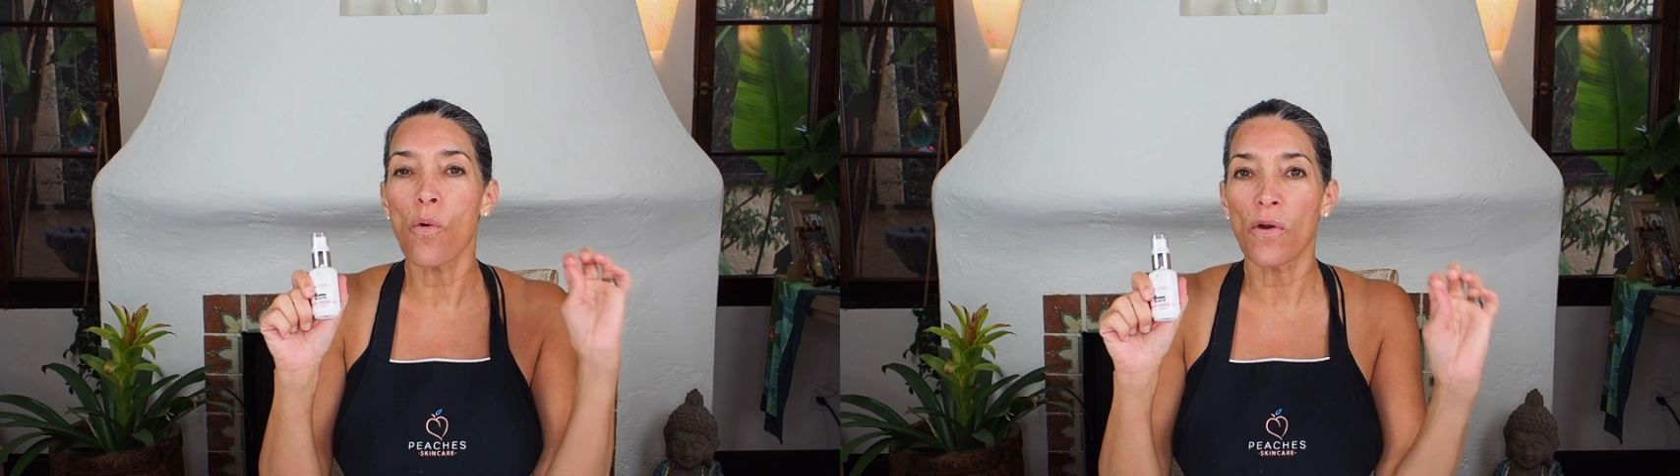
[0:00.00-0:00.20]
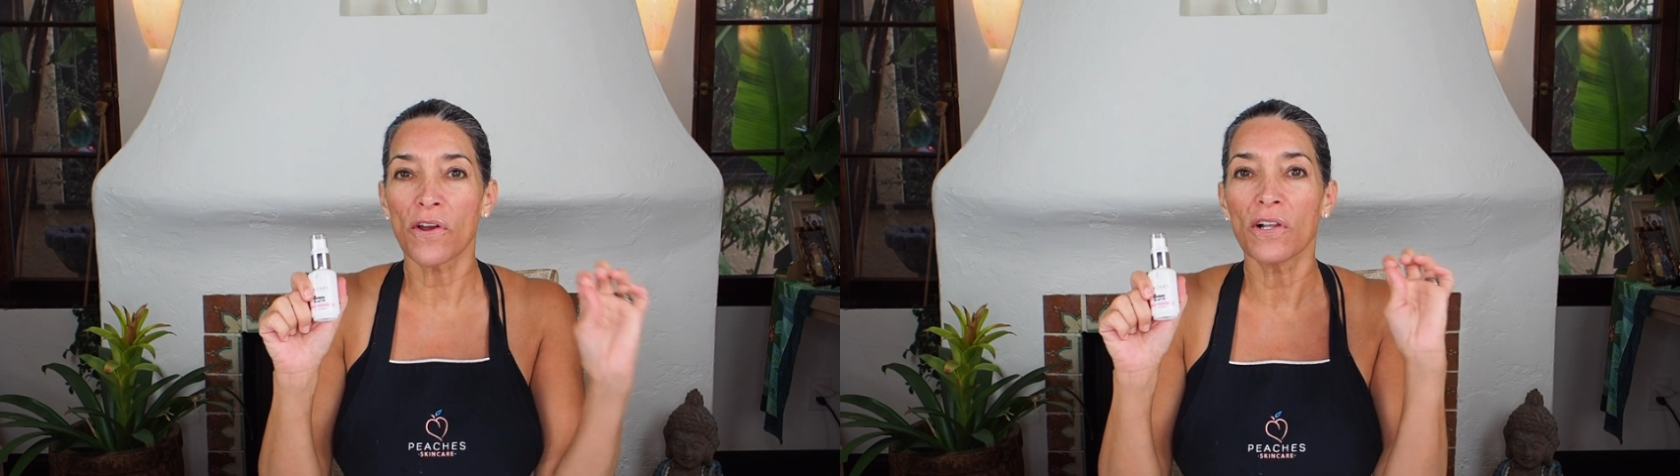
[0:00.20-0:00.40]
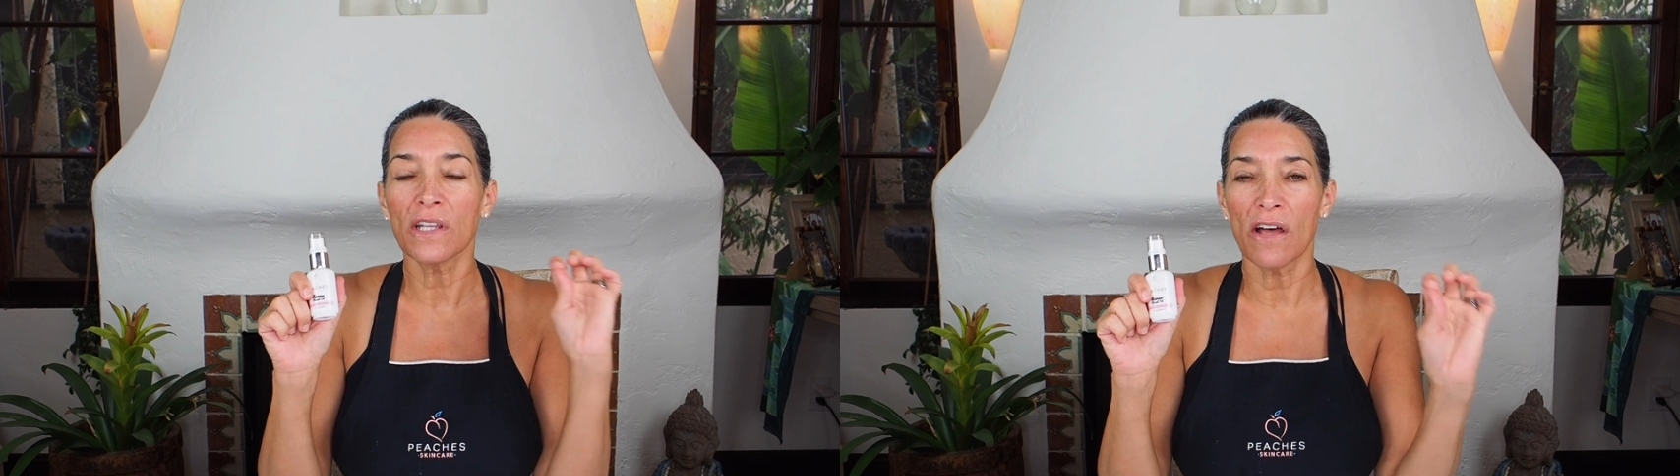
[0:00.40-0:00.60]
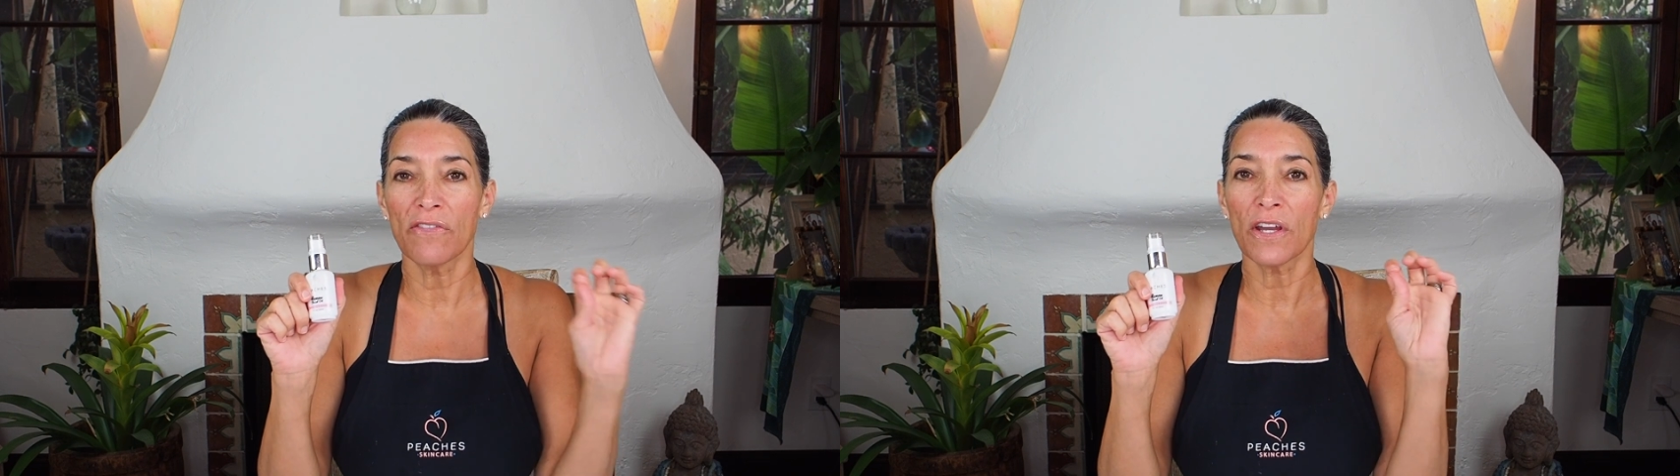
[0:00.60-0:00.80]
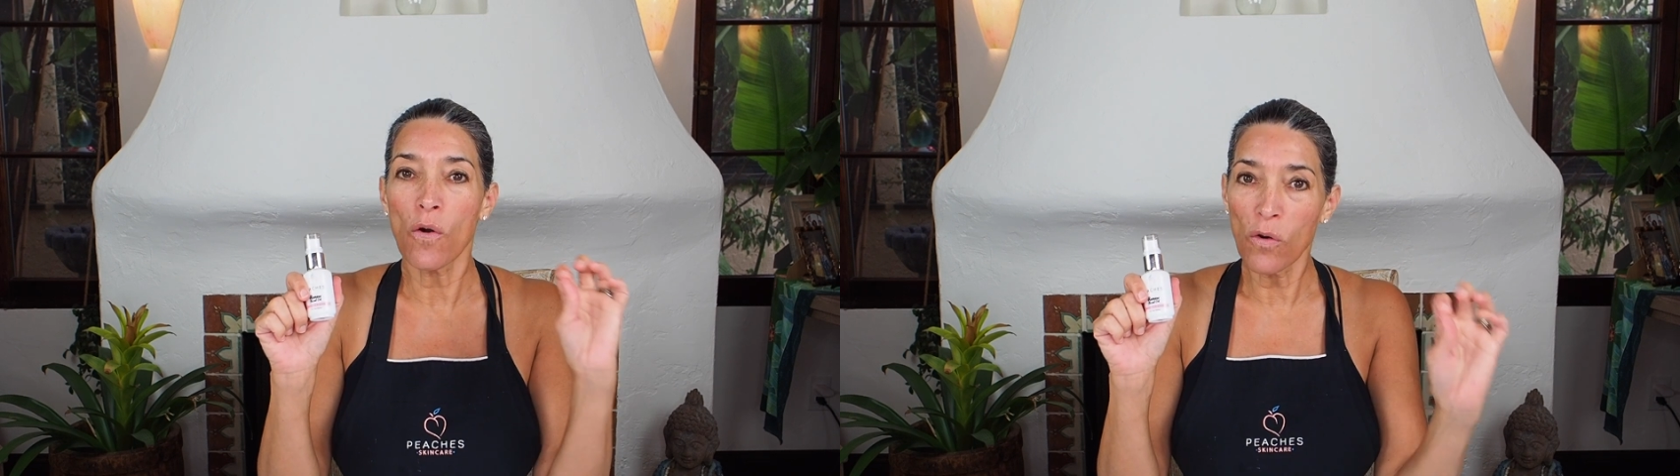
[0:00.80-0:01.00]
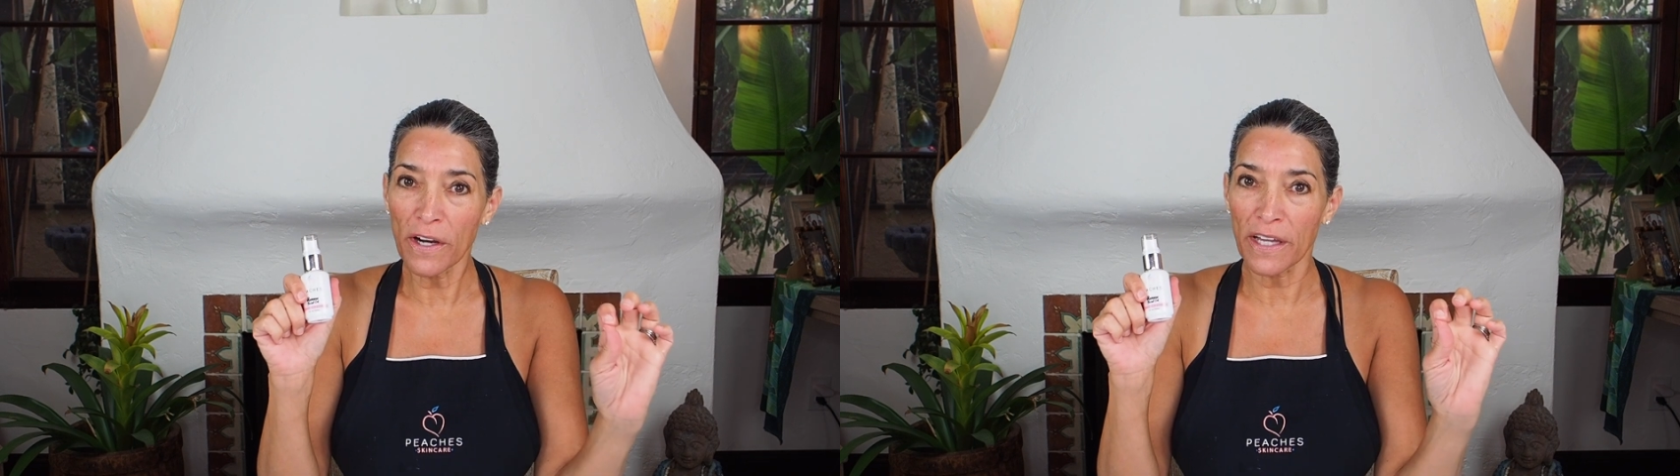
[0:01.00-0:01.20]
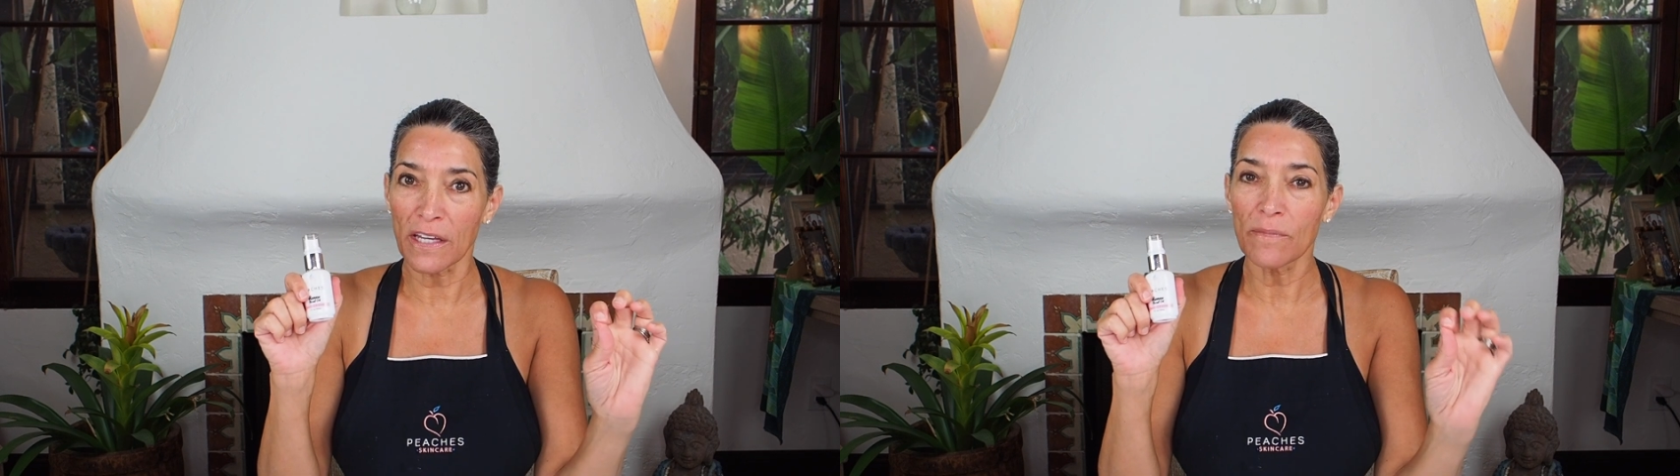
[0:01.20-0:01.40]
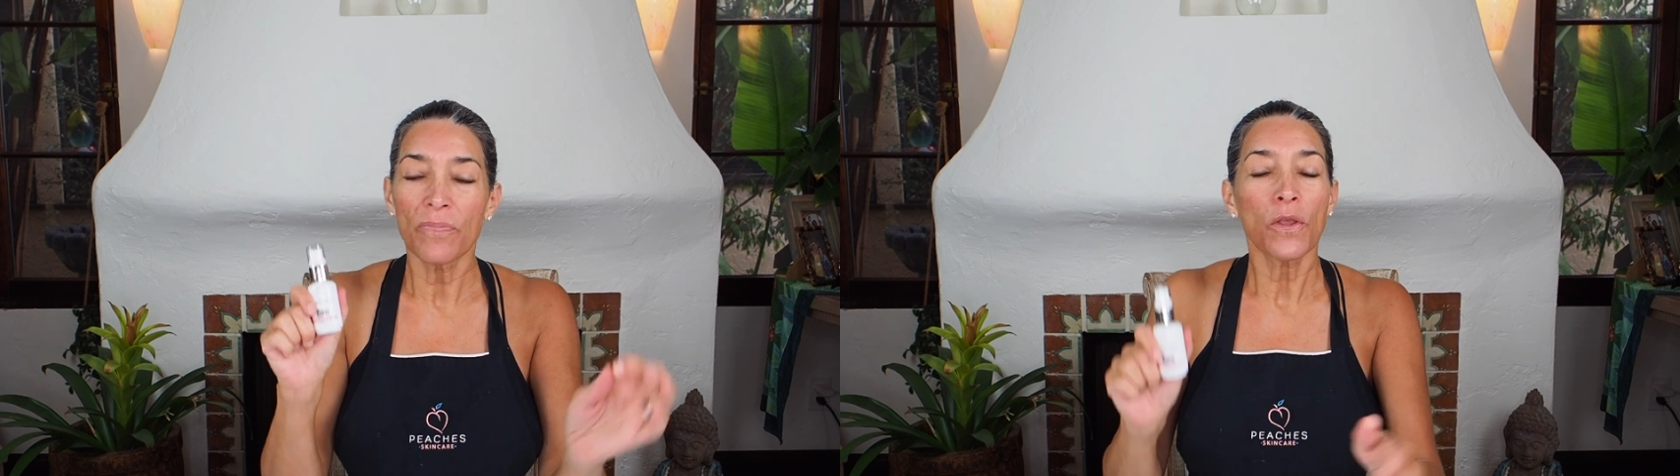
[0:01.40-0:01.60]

oil loving organ.